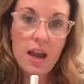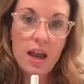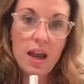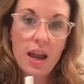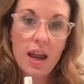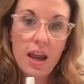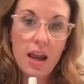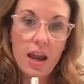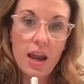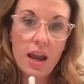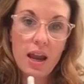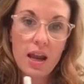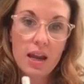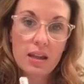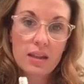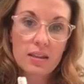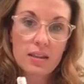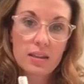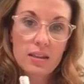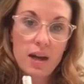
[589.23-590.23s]

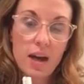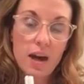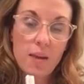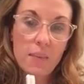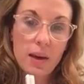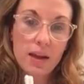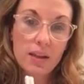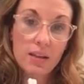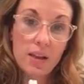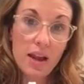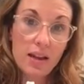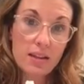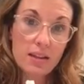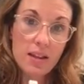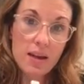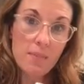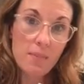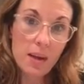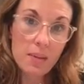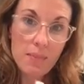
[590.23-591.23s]
And I like
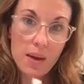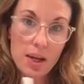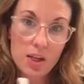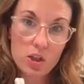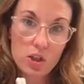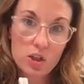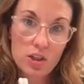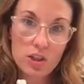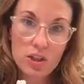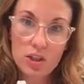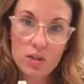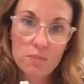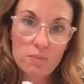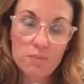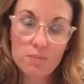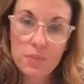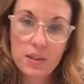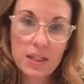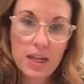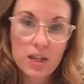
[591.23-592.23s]
that my patients
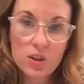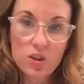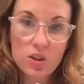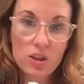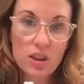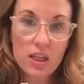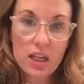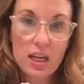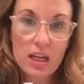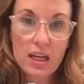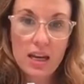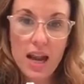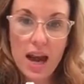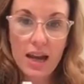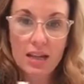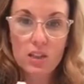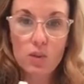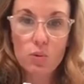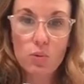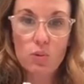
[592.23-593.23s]
could potentially
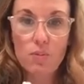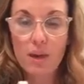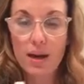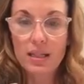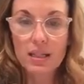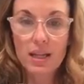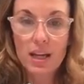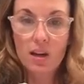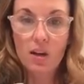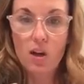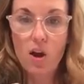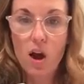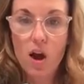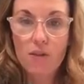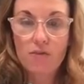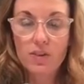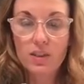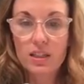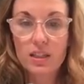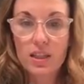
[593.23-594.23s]
connect with my dental
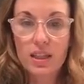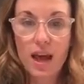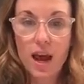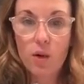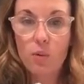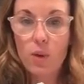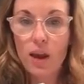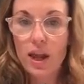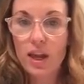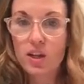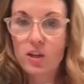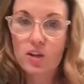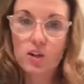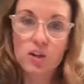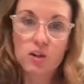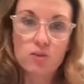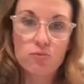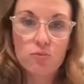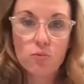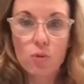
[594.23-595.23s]
office in that way and
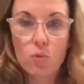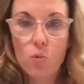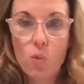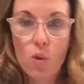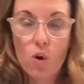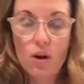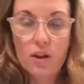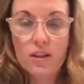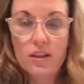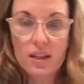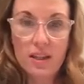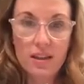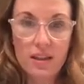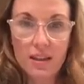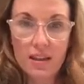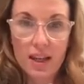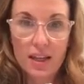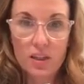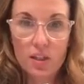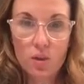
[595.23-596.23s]
earn rewards. I
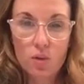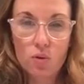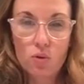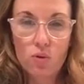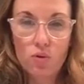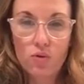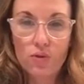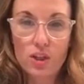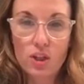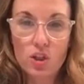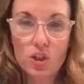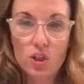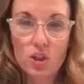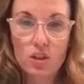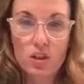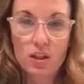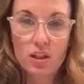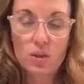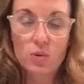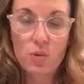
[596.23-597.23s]
think that's a cool
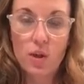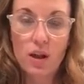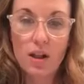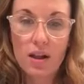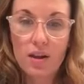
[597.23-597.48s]
feature as well.